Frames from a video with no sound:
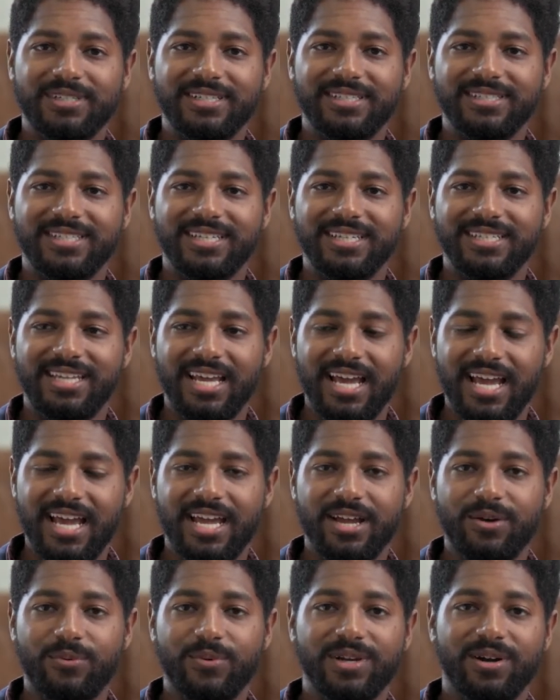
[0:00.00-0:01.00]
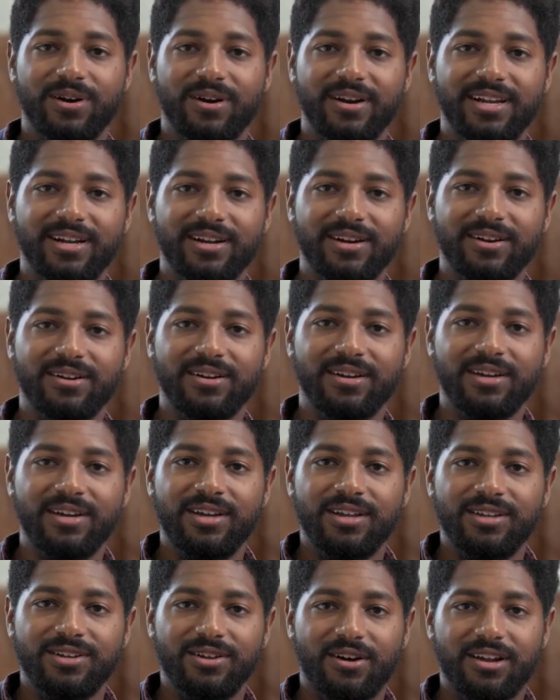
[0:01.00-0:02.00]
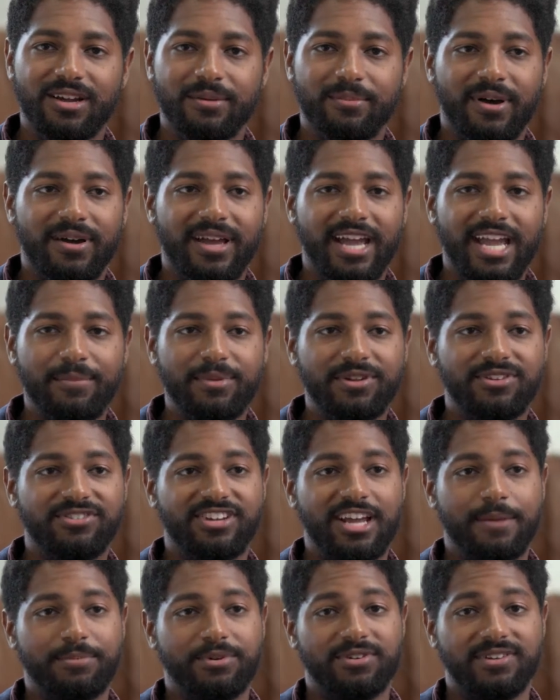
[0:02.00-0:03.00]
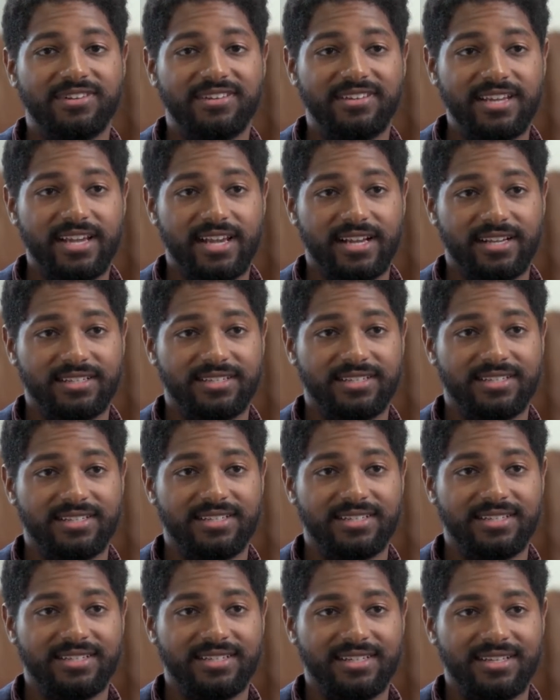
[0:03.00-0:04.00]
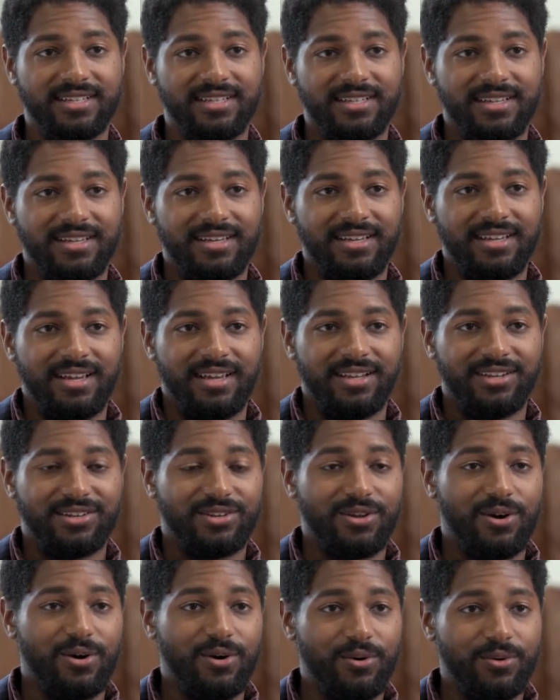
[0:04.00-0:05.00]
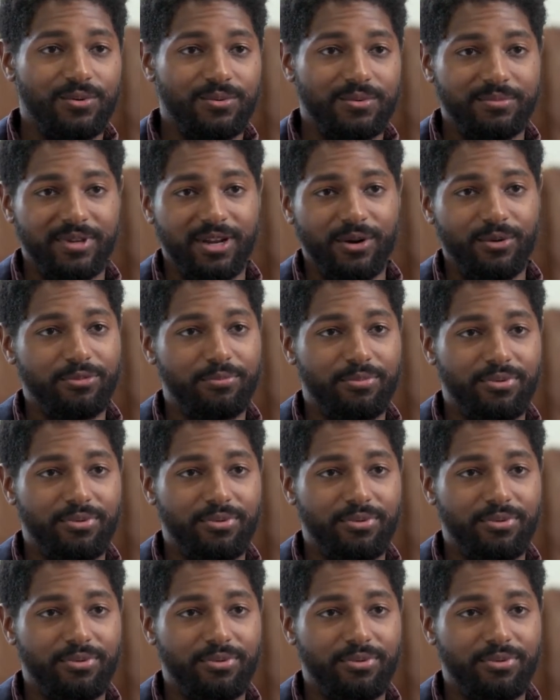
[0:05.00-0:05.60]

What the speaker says: And today we are here talking about Amos chapter 6. And so I'm here with